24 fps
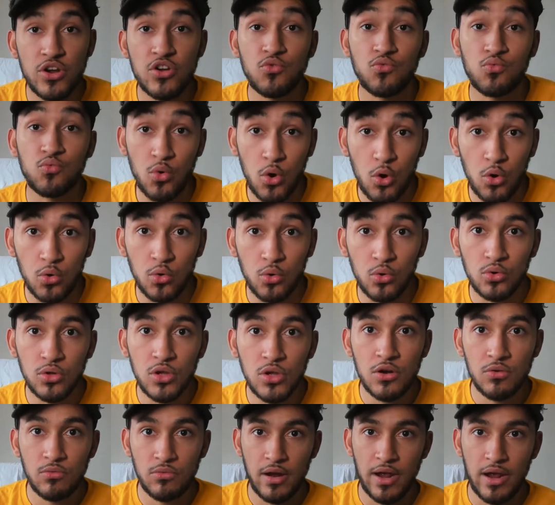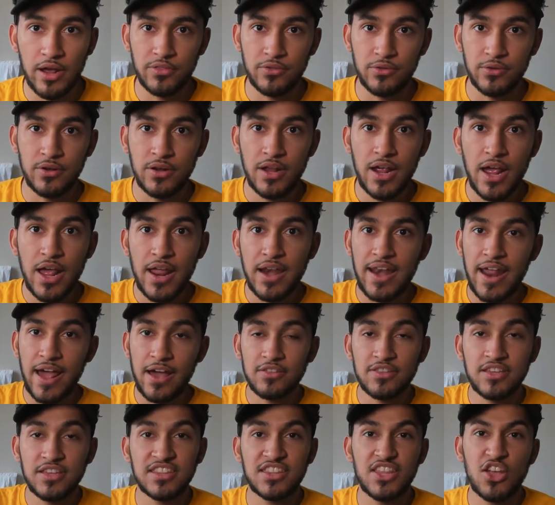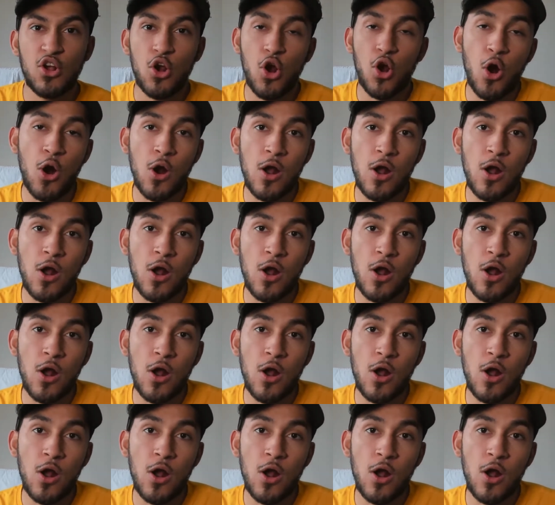role rather, now that there